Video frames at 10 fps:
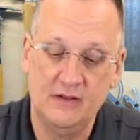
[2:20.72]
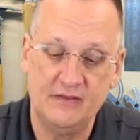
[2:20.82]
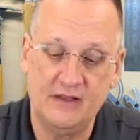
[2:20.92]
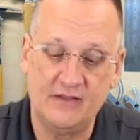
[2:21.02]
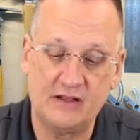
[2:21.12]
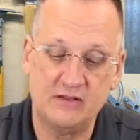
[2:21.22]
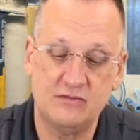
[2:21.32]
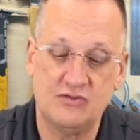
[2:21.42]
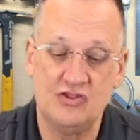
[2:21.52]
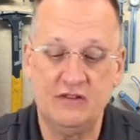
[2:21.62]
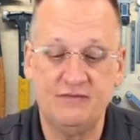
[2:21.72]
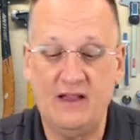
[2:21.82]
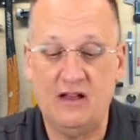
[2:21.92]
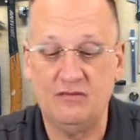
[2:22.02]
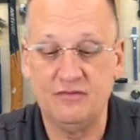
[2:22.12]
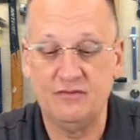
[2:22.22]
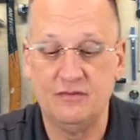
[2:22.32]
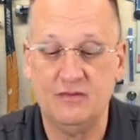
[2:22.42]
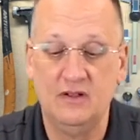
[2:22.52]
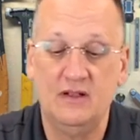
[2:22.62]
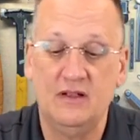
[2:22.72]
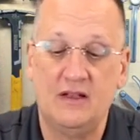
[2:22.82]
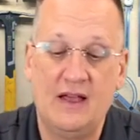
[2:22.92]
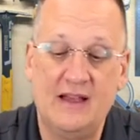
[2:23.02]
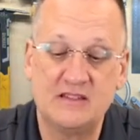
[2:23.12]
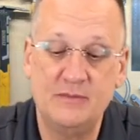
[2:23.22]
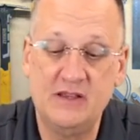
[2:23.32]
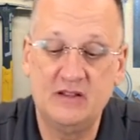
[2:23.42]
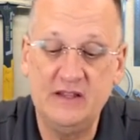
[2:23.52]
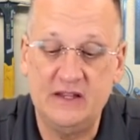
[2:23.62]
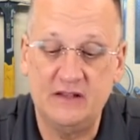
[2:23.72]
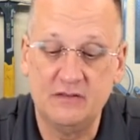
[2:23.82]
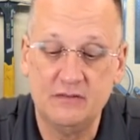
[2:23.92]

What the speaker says: Now that check valve has to be clean.